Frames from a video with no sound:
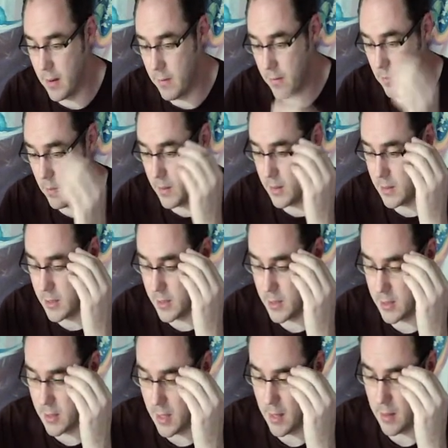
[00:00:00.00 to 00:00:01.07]

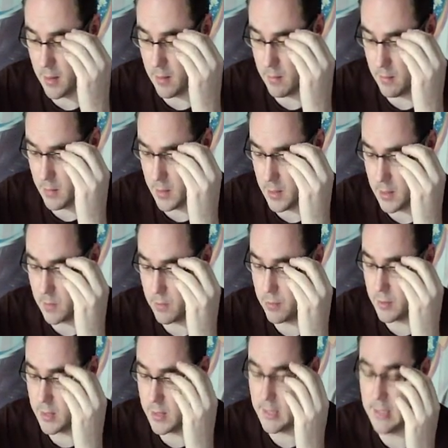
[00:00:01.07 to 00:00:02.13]
which is
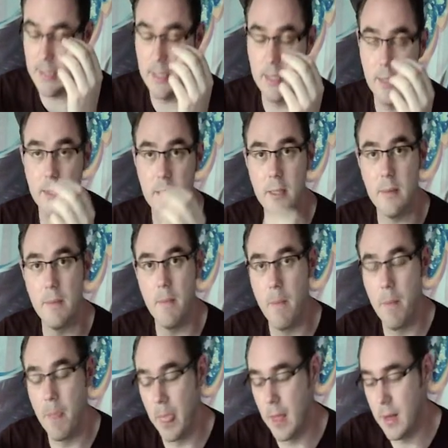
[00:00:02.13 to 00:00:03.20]
pretty decent.
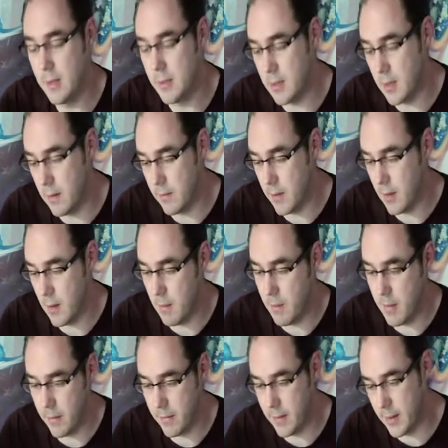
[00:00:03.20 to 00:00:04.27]
So if you go
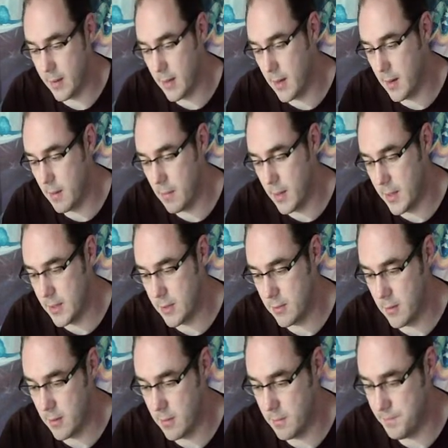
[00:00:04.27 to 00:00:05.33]
buffing that up later
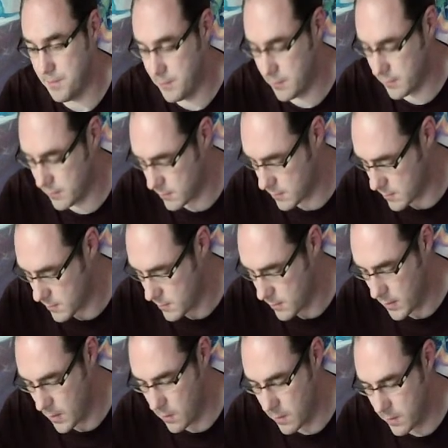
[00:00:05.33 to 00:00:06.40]
on
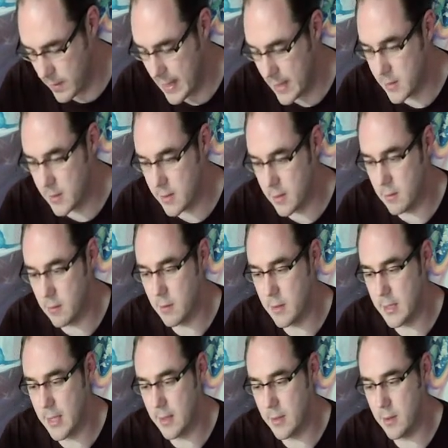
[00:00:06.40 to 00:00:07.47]
with a lantern or a
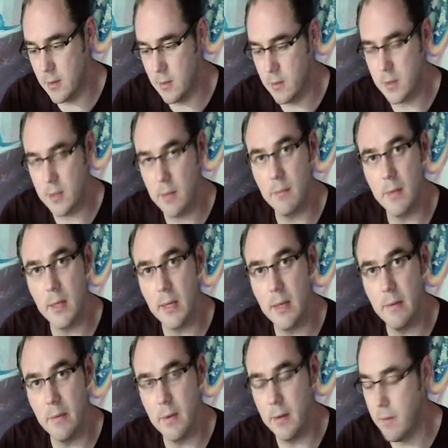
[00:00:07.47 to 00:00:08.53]
tattoo or something,
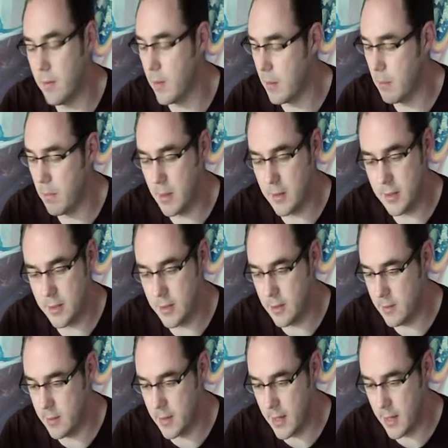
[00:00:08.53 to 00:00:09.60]
even if you add +2
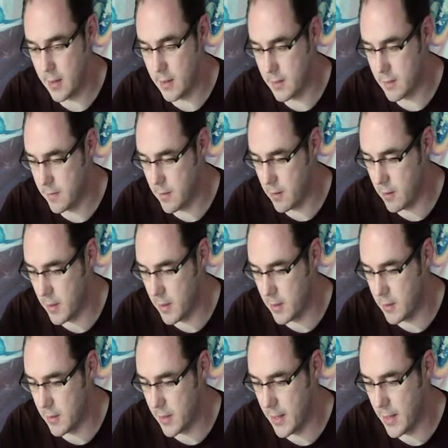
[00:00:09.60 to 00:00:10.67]
to that, that's very good.
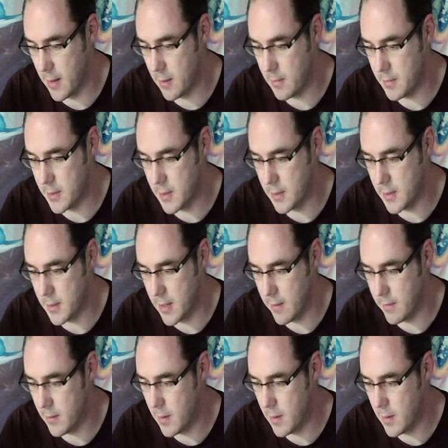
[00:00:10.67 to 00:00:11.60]
Get that up to 7.